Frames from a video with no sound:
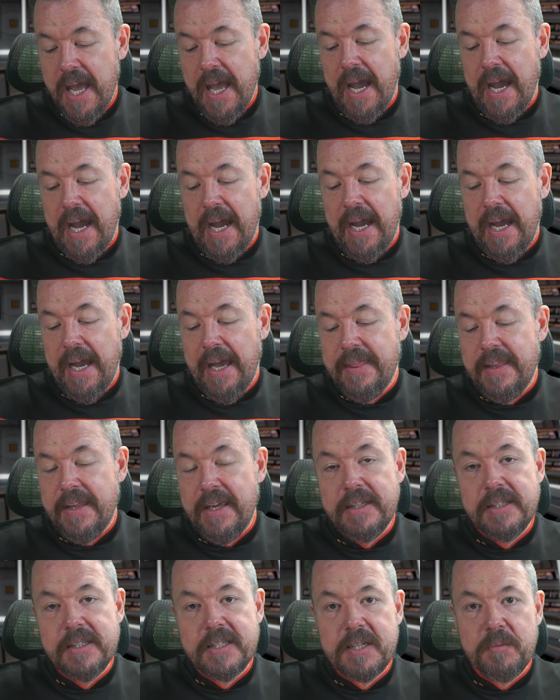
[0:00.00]
and
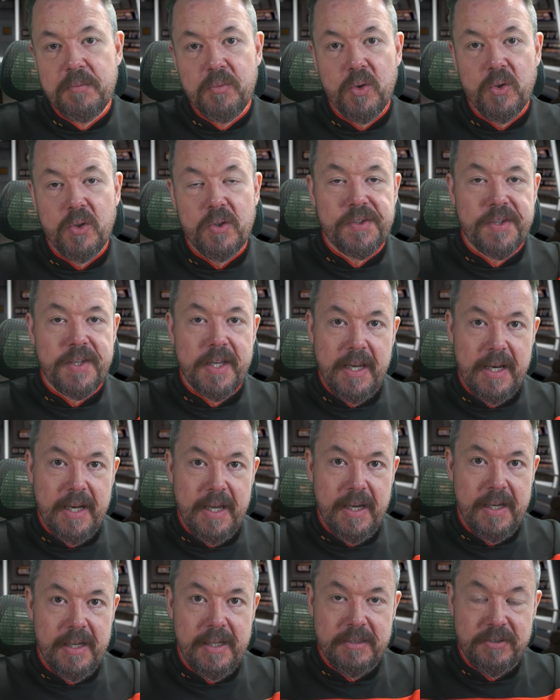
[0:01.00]
then some rules that
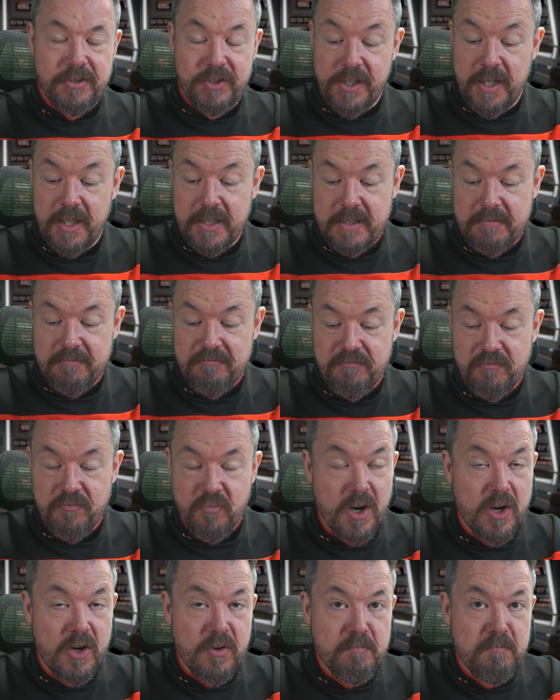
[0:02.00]
I just
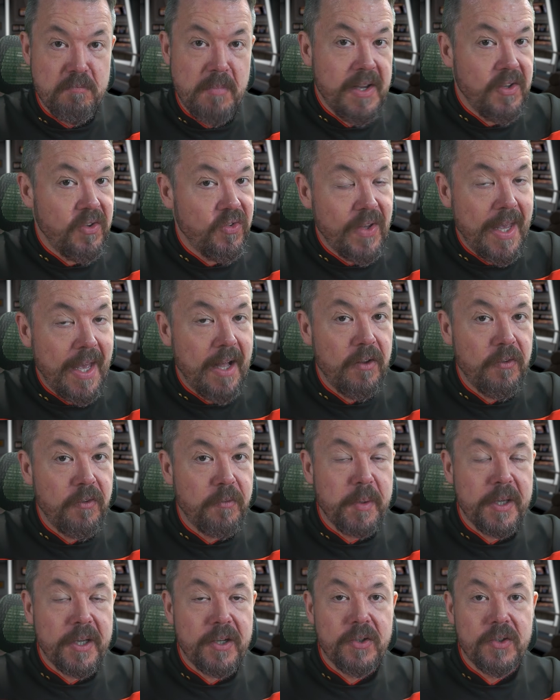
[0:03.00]
wrote myself
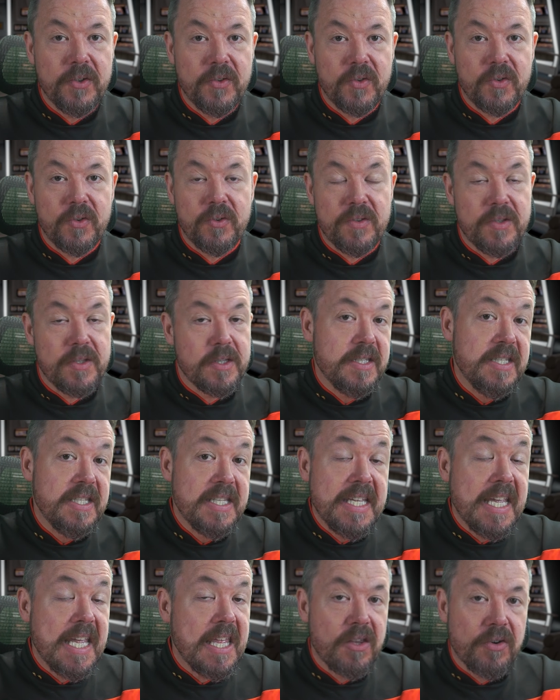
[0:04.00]
because
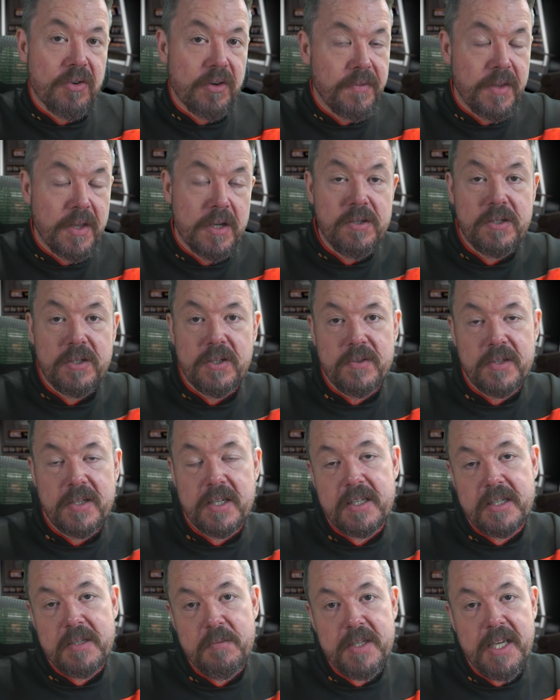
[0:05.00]
neither of those two
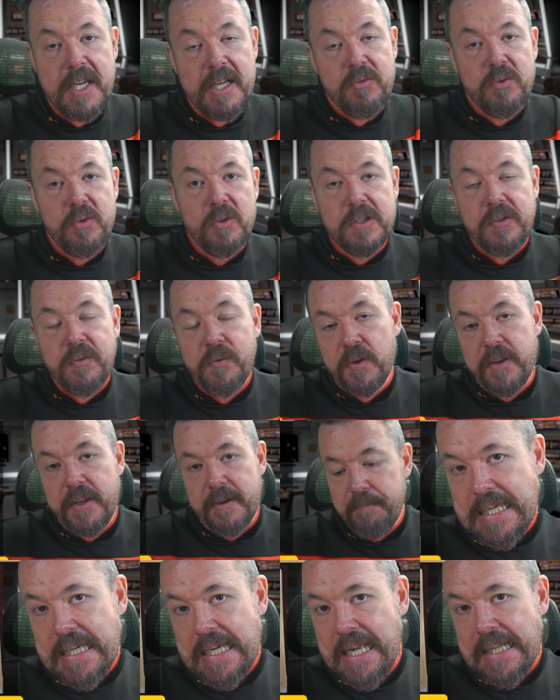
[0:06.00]
systems had rules for
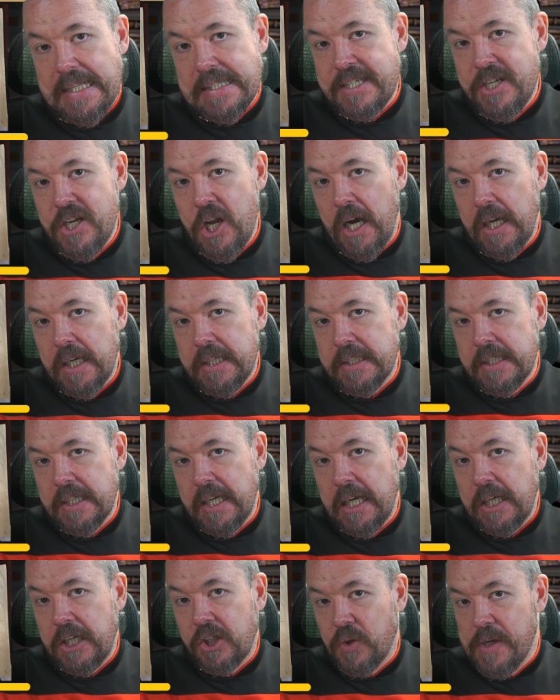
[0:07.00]
them. It's not
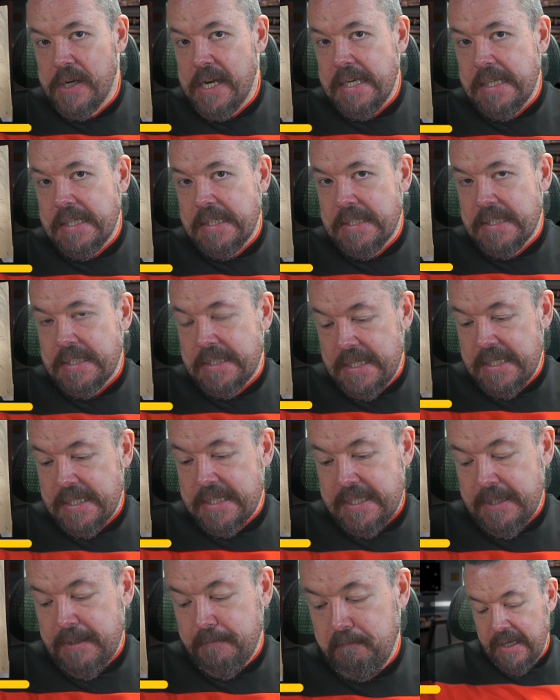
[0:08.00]
a great
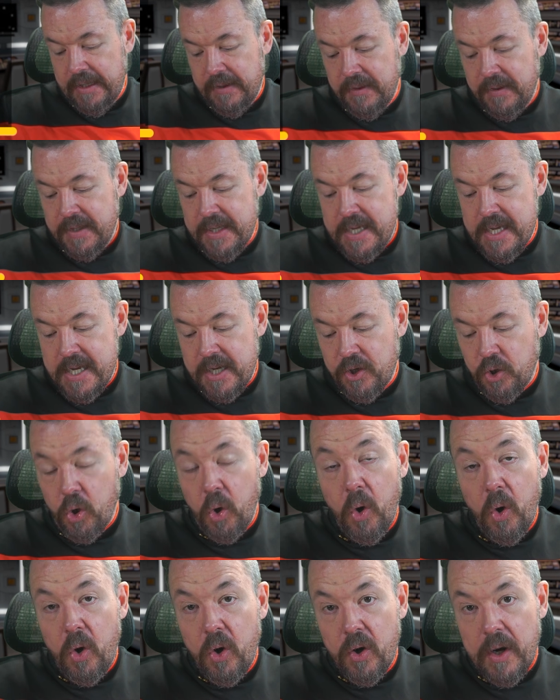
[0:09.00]
system. The
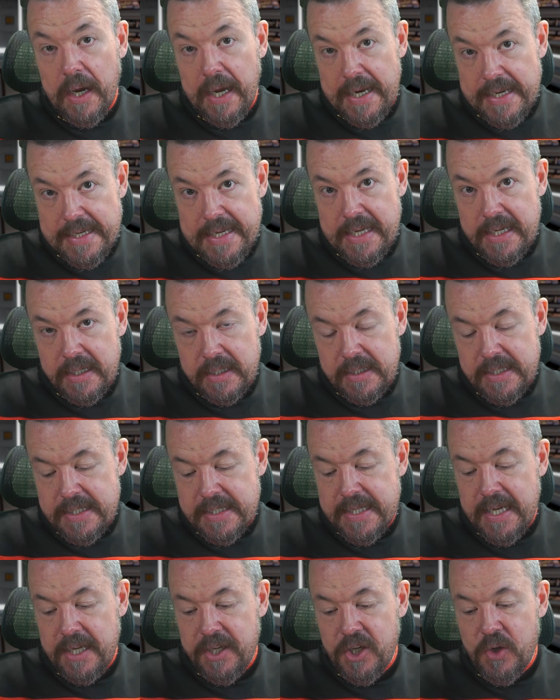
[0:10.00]
core idea is
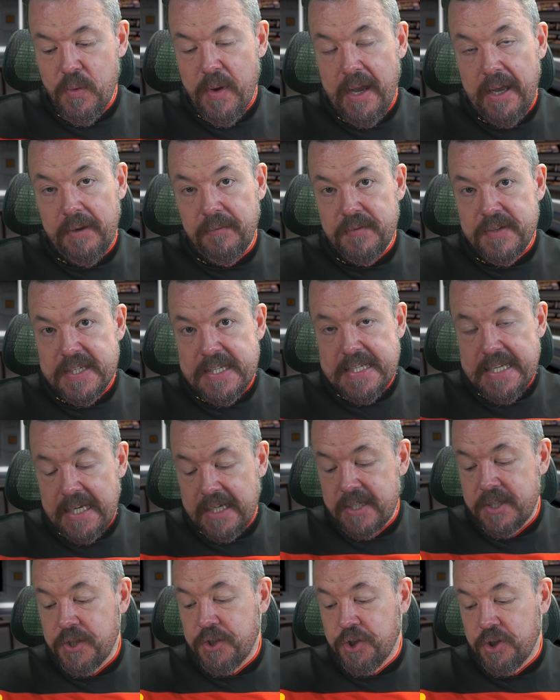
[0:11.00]
that you have
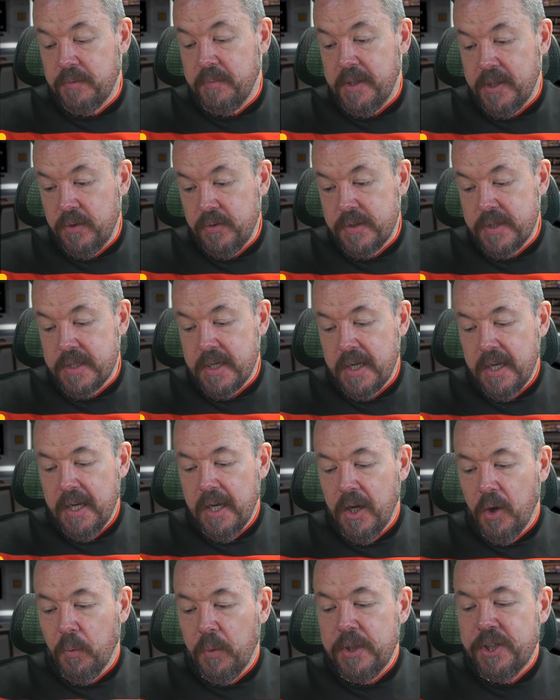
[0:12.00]
6 attributes,
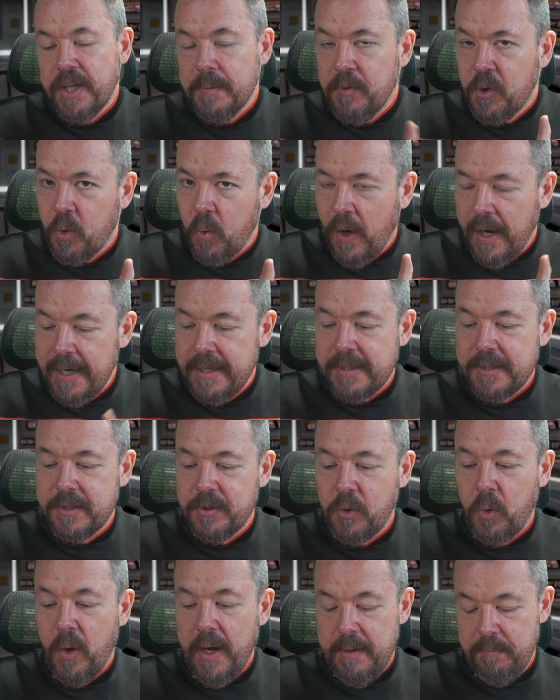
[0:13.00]
which I'm
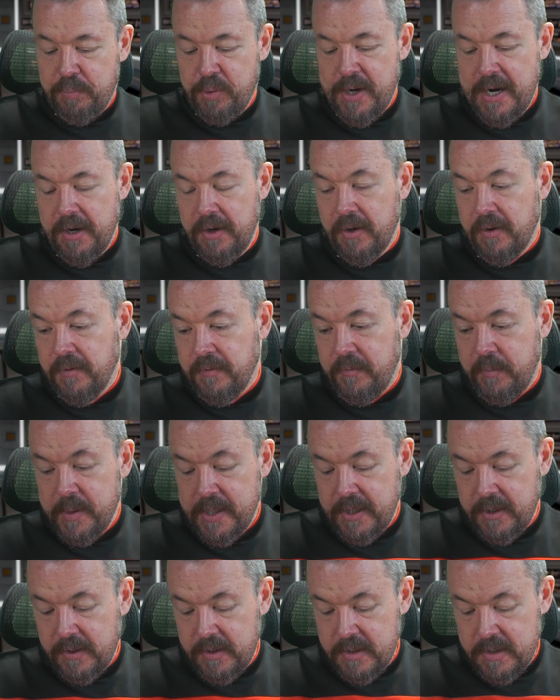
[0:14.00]
quite proud of
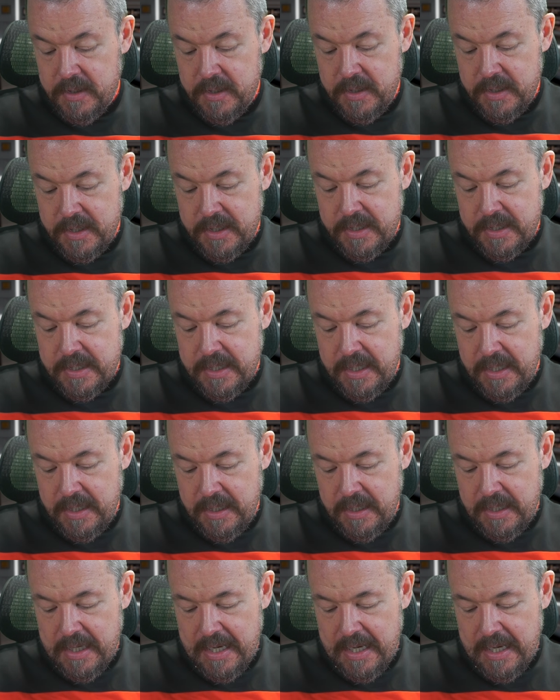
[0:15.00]
because, they're